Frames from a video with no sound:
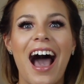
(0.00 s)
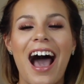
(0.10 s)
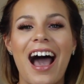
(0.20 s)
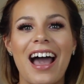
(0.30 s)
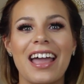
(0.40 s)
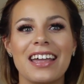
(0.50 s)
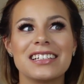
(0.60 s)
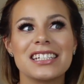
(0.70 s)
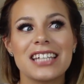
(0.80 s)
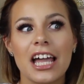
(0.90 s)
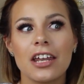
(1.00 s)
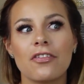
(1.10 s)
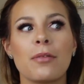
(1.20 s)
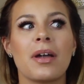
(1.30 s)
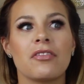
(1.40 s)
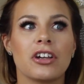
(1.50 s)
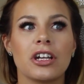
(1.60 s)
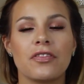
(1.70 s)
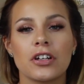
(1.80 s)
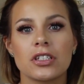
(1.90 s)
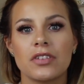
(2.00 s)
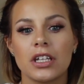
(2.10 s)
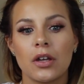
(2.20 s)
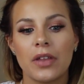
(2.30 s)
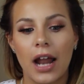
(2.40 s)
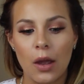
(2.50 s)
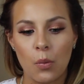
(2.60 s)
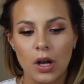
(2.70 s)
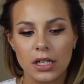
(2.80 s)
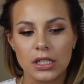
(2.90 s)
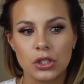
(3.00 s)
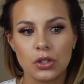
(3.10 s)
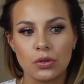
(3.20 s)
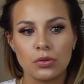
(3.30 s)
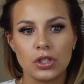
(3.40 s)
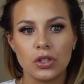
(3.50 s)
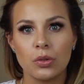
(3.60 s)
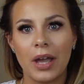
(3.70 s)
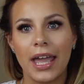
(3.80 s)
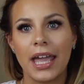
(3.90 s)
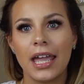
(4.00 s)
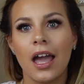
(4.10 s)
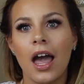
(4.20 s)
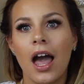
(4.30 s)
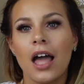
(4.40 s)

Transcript: I decided for my very first video that I wanted to do a